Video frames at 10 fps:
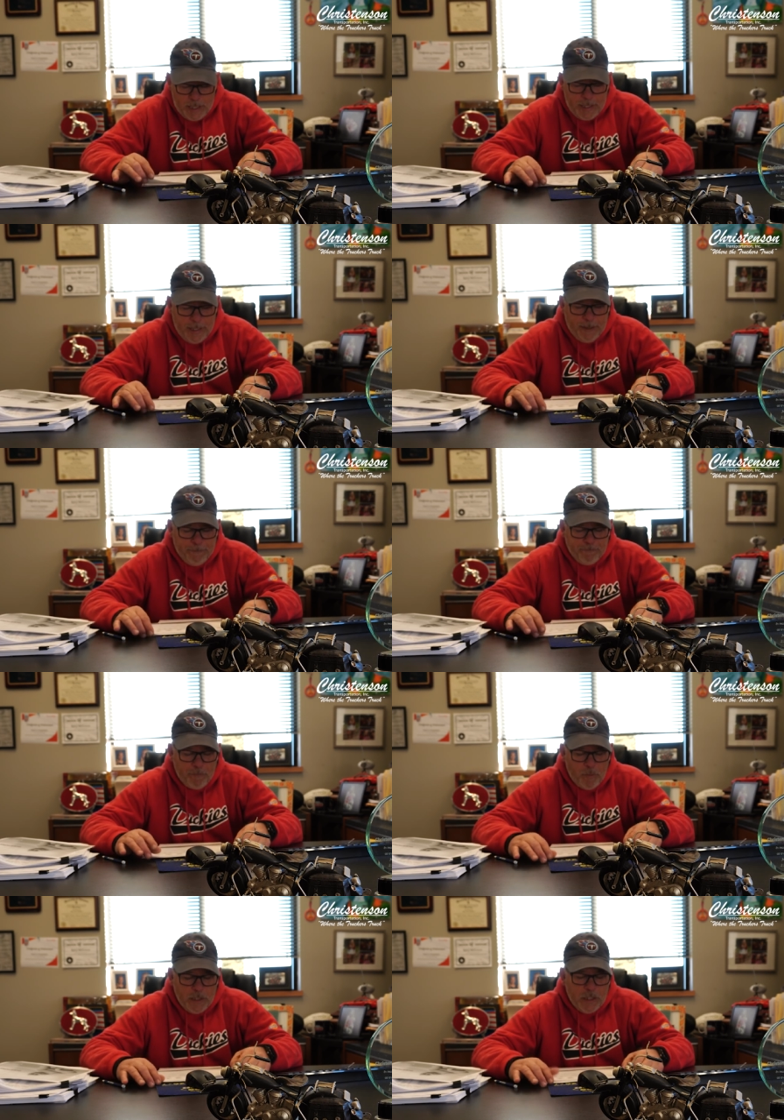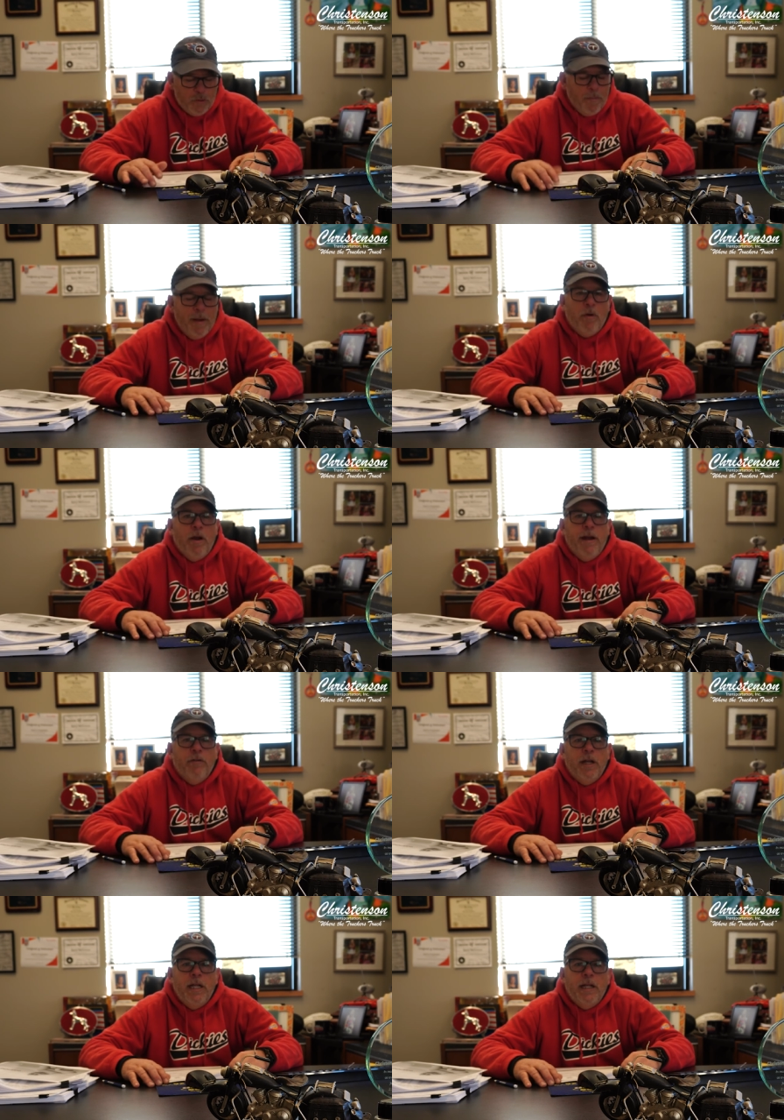um, just remember,
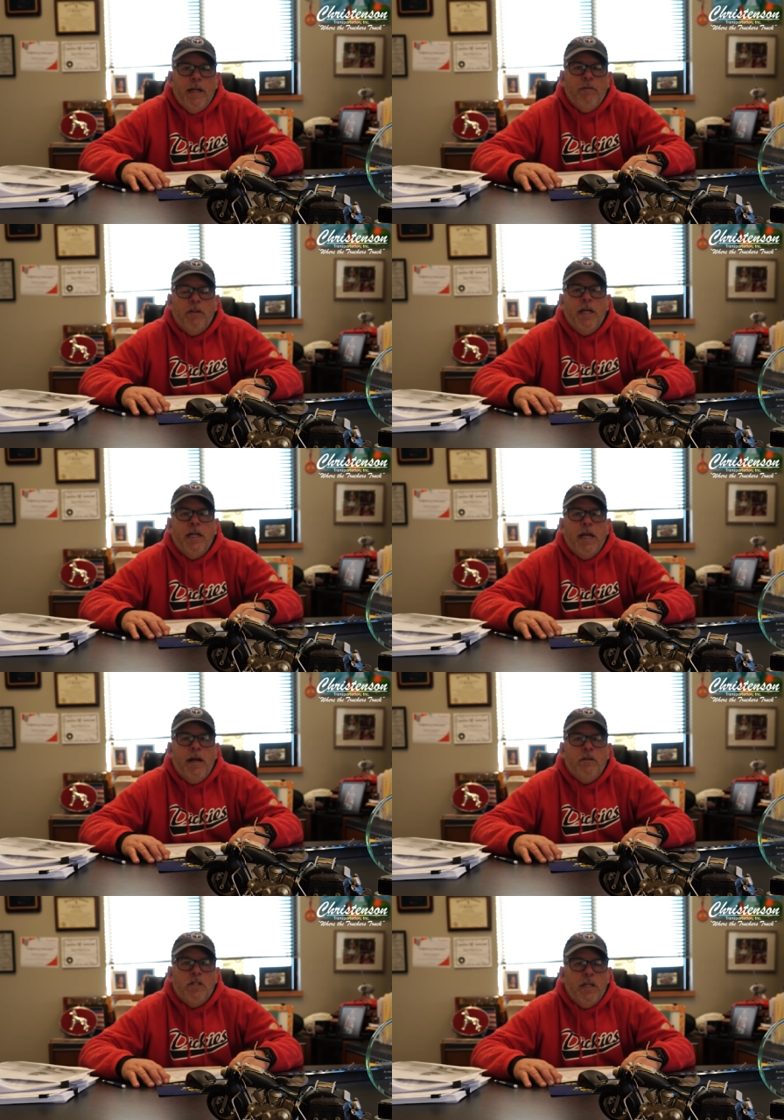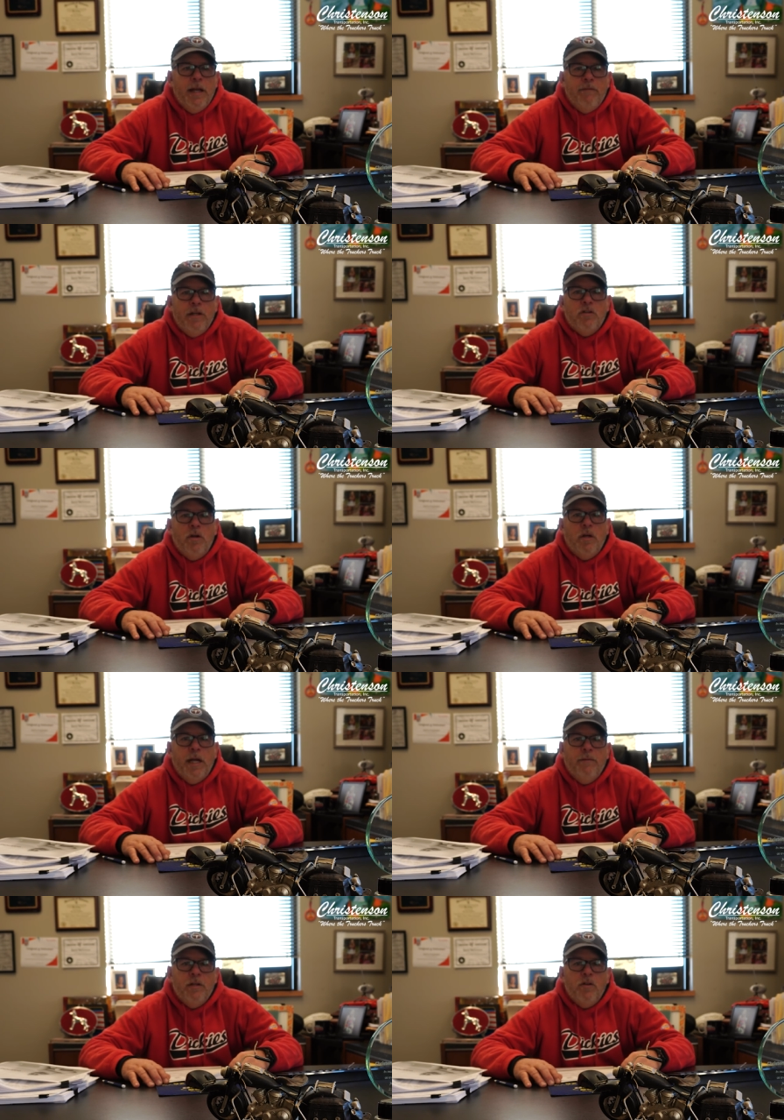every everything counts. Every truck,
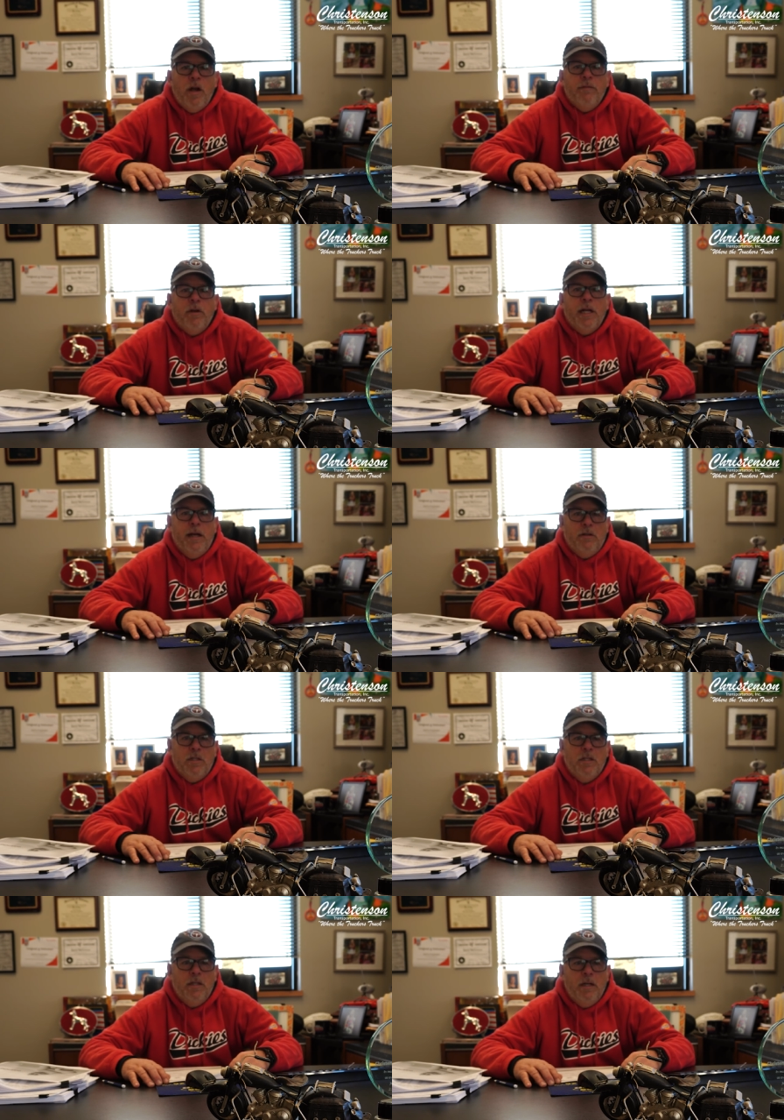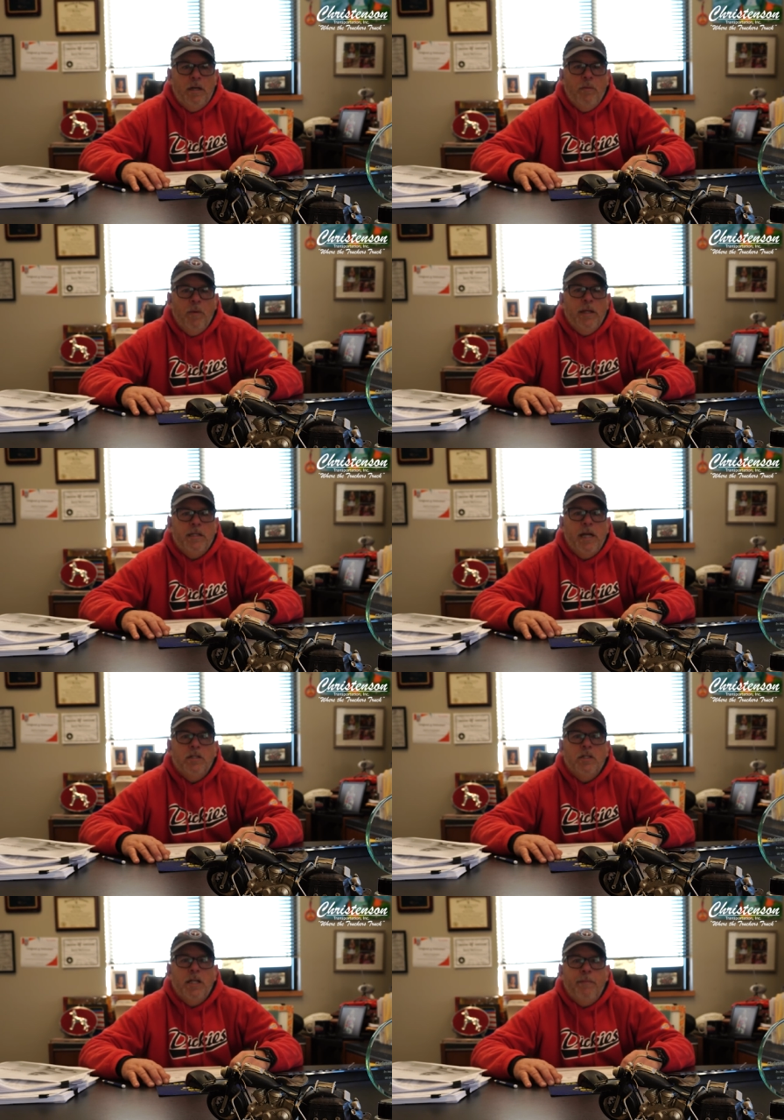every driver counts. Uh, it
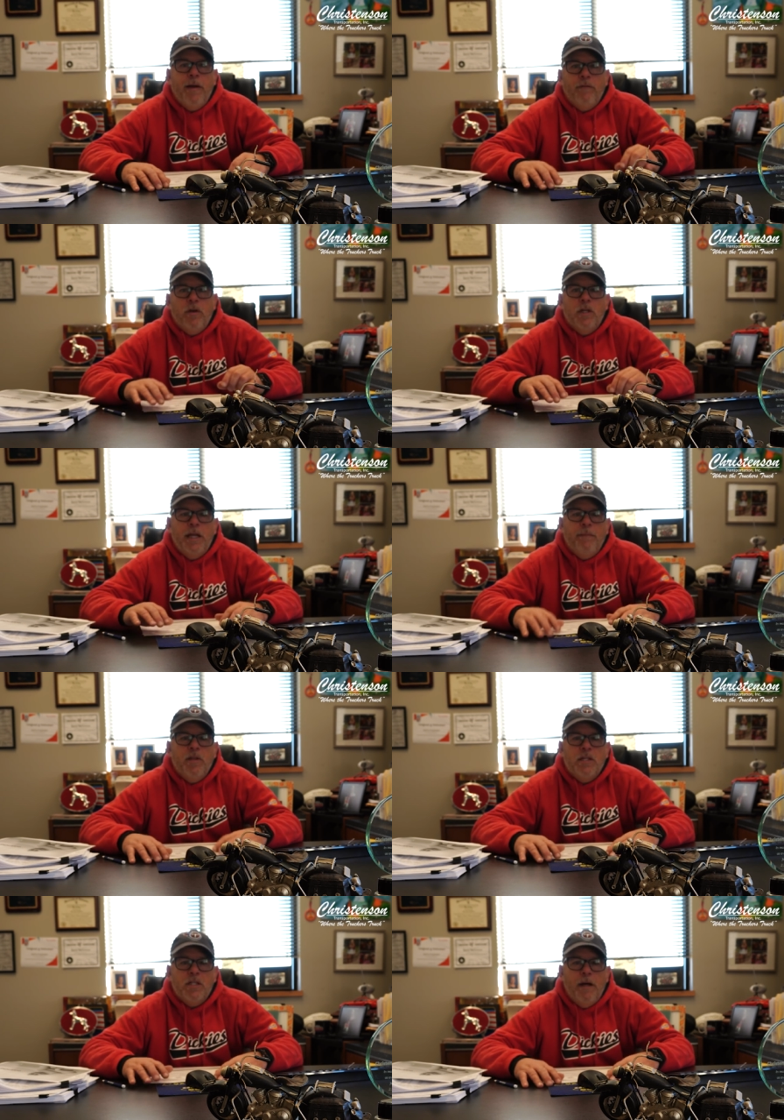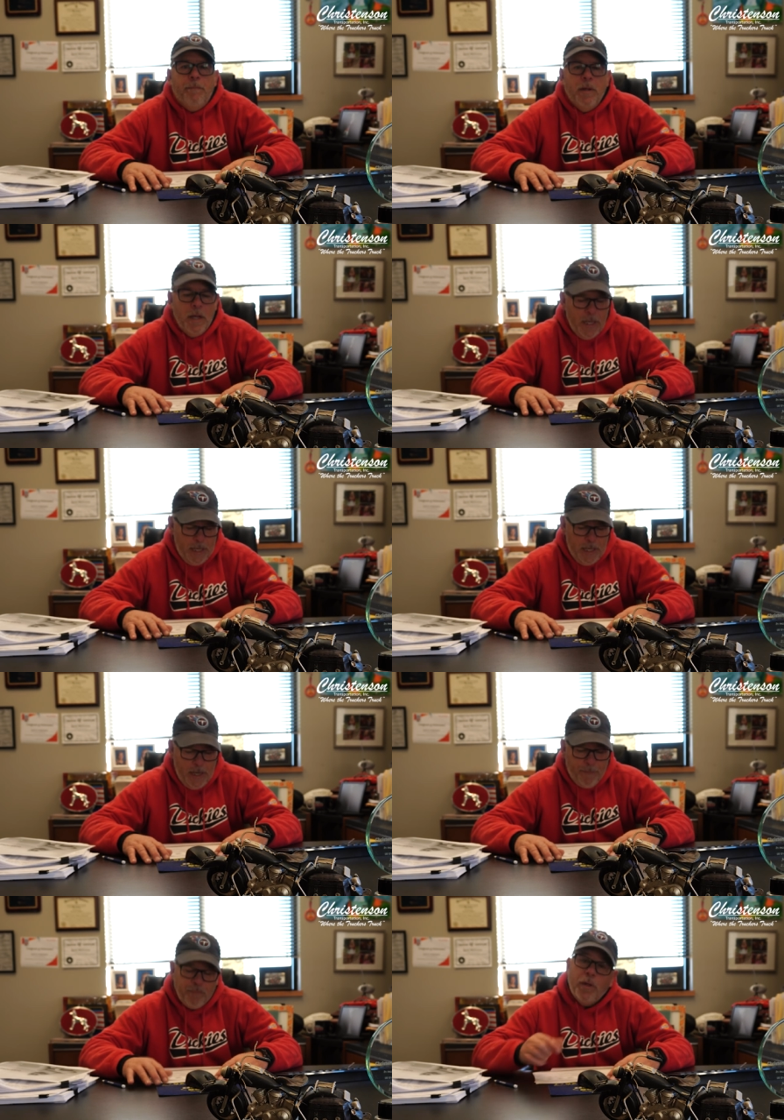takes a team effort to keep this up
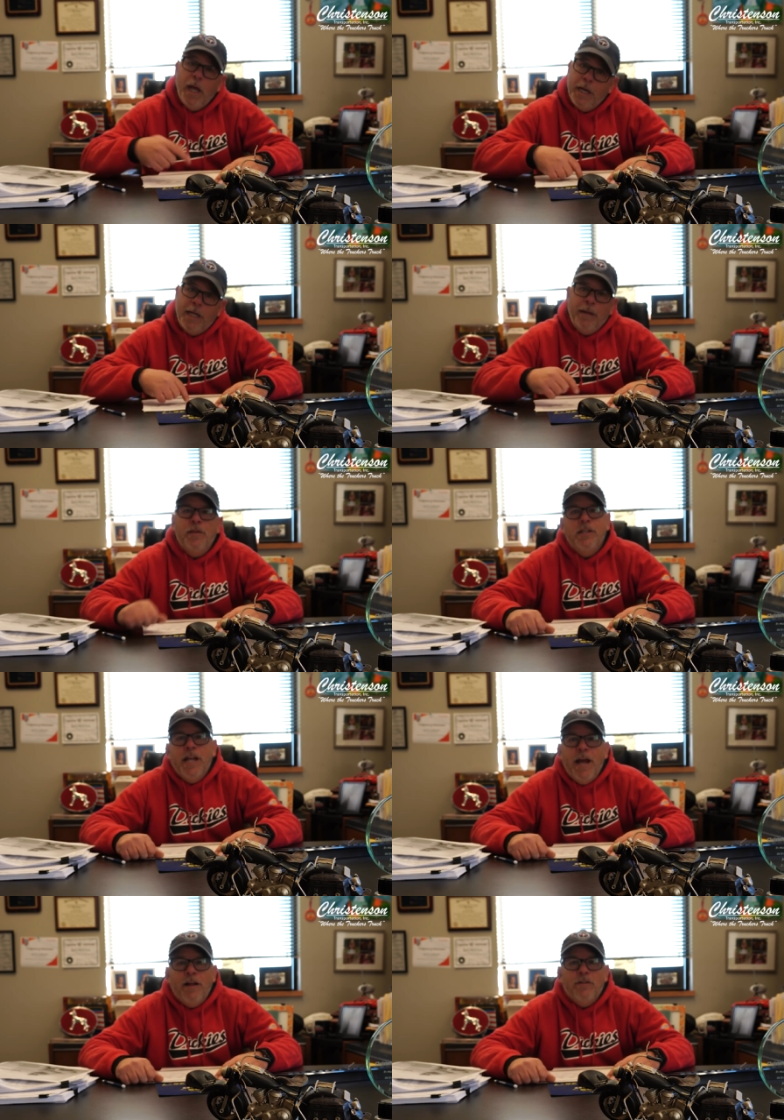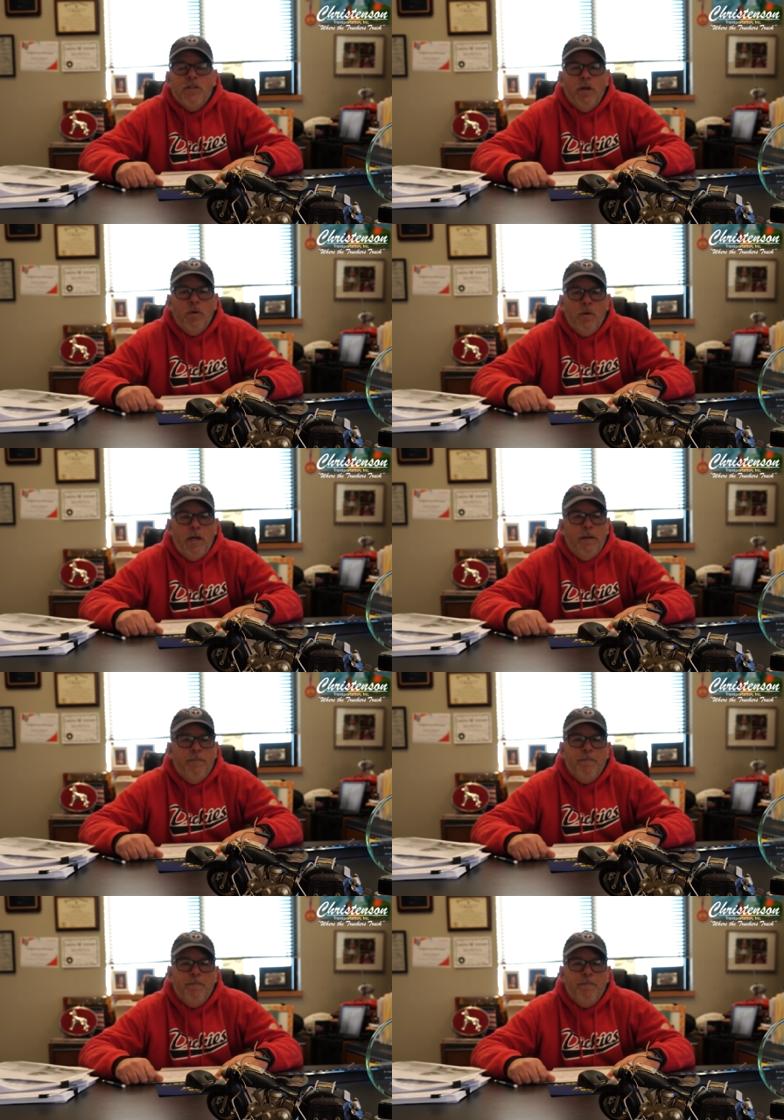and to keep these down. So. Uh,